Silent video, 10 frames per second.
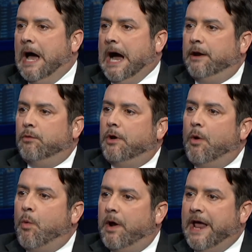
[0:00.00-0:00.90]
I don't
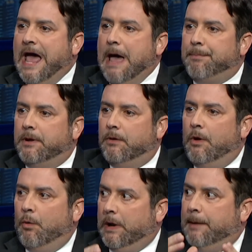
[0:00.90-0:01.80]
know what happened
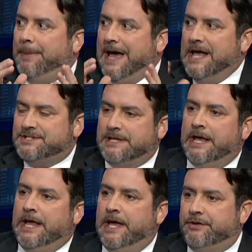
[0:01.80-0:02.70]
when I passed
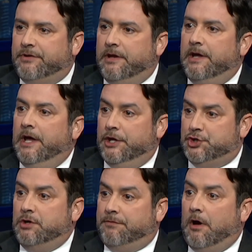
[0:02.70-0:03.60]
that exit and
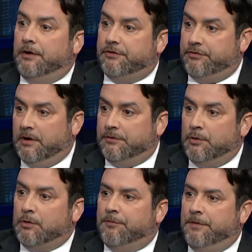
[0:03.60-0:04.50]
should have gone to
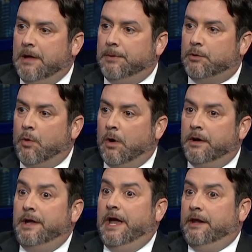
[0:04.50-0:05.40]
Saratoga Family
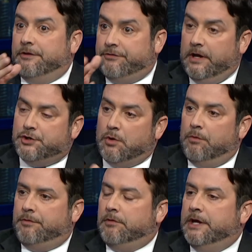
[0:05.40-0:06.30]
Court and instead
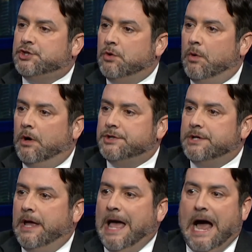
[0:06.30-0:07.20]
drove to Lake
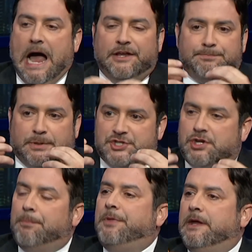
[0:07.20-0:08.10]
George. But
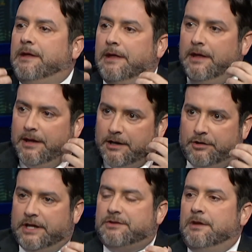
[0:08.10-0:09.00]
something
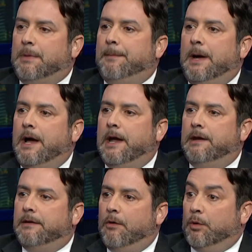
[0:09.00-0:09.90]
clicked in my
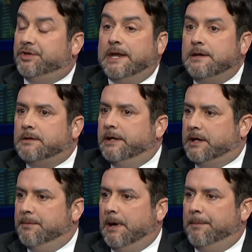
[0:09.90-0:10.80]
mind or didn't
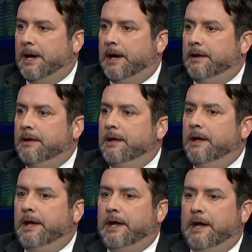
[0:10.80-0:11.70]
click in my mind.
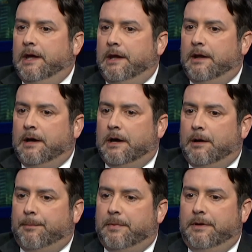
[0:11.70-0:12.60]
And
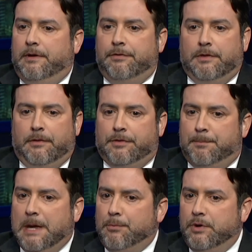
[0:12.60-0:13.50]
um, the, the,
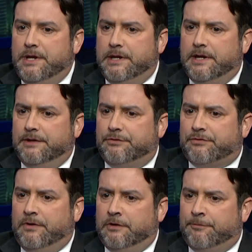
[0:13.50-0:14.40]
memory
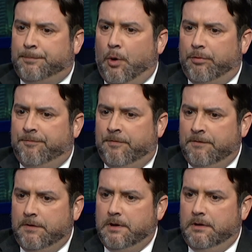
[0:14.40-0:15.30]
is, is both
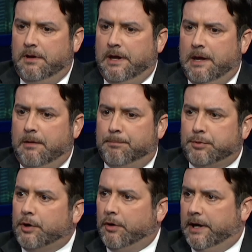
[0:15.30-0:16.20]
vivid and
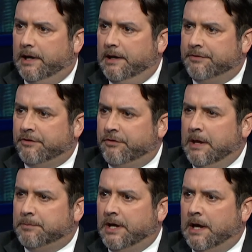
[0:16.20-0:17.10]
blurry at the
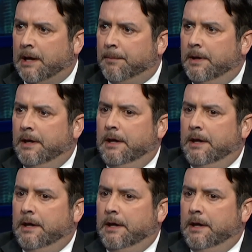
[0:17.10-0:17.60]
same time.